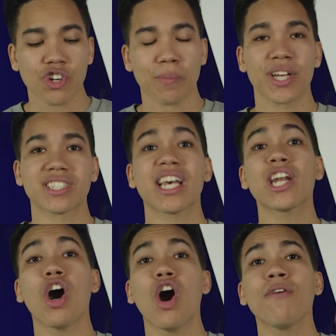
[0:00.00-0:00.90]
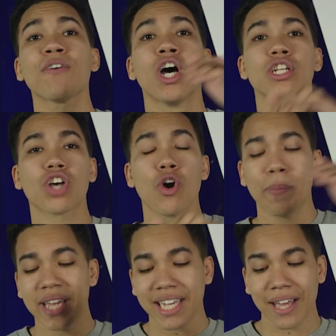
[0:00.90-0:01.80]
Trippier. Centre half,
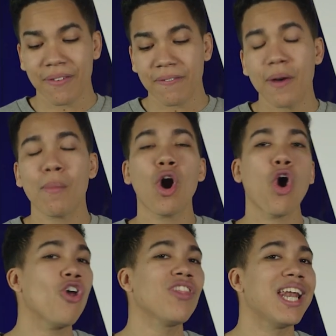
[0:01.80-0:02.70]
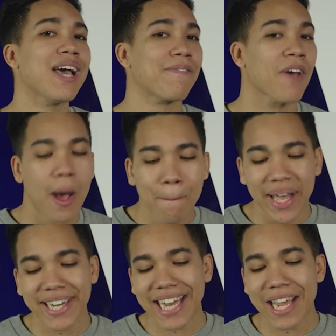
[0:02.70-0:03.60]
Toby and Kevin Vimmer. On the left,
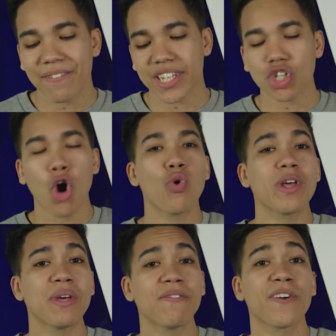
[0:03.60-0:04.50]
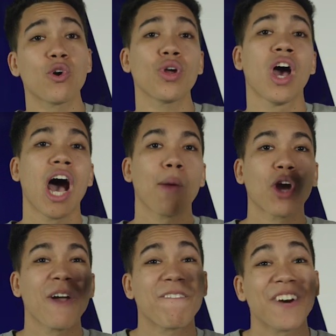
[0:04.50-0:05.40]
Ben Davis. Holding midfield, I'm
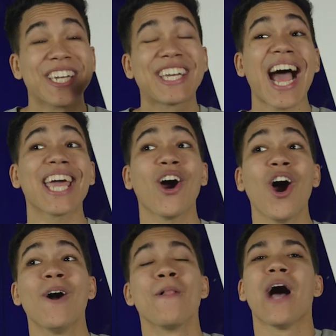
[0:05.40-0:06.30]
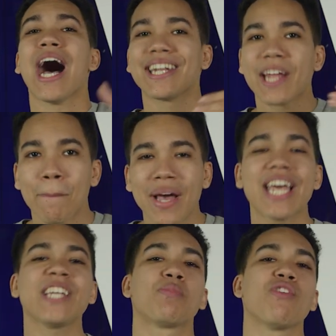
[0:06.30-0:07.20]
going for Dyer, and
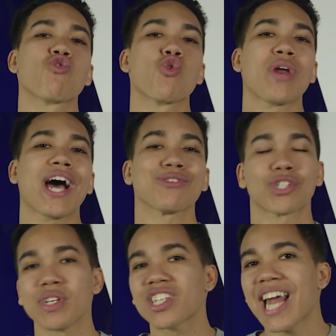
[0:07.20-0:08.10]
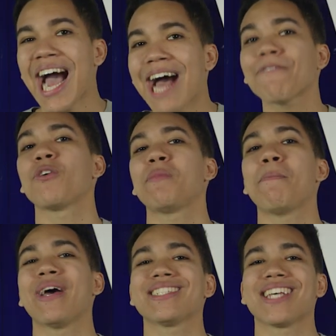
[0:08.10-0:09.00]
Dembele's been ruled out, so it's going to have to be
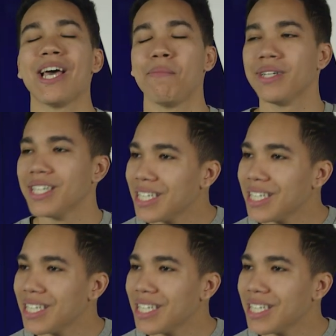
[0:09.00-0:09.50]
Bentaleb,